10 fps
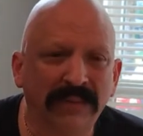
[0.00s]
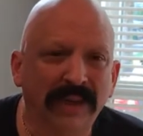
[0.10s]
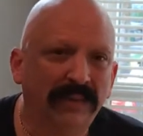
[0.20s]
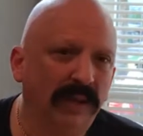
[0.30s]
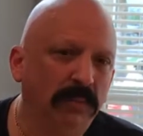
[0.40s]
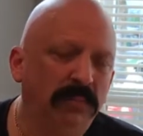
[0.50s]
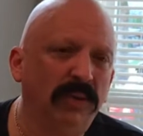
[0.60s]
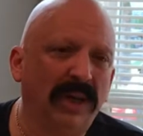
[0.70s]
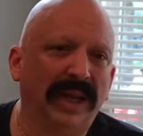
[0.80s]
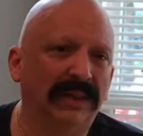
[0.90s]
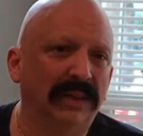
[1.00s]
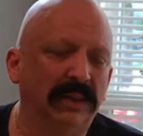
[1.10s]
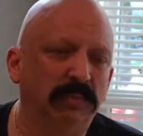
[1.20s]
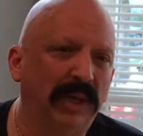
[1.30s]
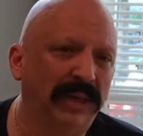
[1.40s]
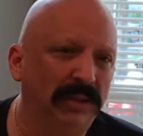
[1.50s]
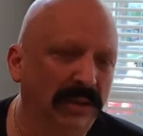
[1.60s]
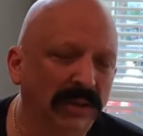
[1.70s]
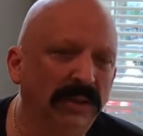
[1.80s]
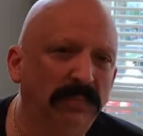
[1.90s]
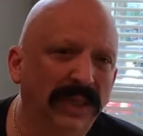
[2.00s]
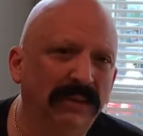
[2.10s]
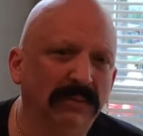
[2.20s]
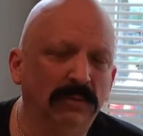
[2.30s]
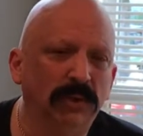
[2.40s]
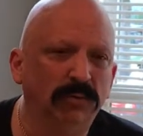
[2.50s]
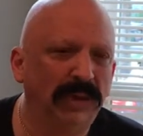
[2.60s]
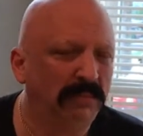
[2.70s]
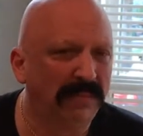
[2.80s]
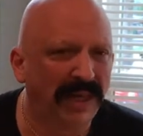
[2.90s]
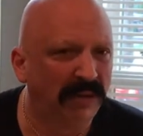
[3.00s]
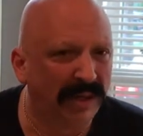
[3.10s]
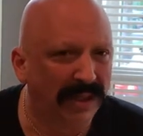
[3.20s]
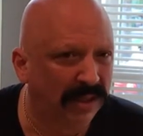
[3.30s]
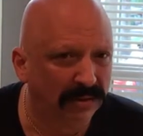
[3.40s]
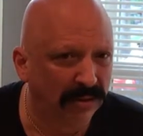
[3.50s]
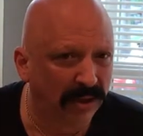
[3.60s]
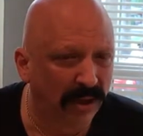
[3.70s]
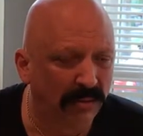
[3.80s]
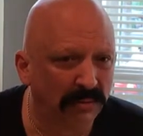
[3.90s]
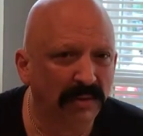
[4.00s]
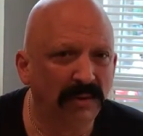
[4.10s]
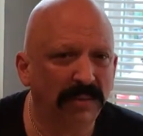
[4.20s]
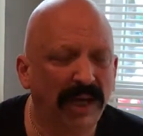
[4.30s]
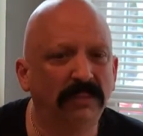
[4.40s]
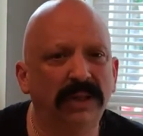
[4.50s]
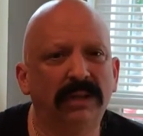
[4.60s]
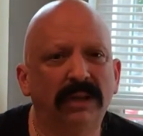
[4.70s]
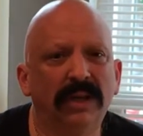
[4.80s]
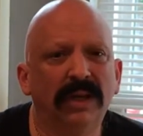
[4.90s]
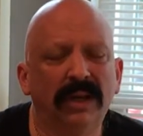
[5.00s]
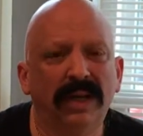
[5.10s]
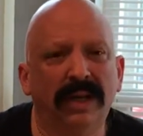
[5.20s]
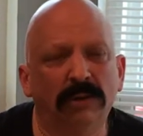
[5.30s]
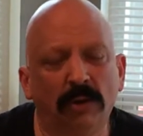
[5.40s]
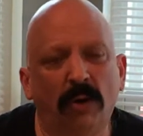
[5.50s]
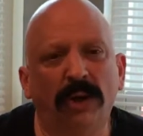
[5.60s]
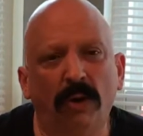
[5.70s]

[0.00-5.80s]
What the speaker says: Now the book, I like to explain just a little bit, was written many, many years ago by me, and it was only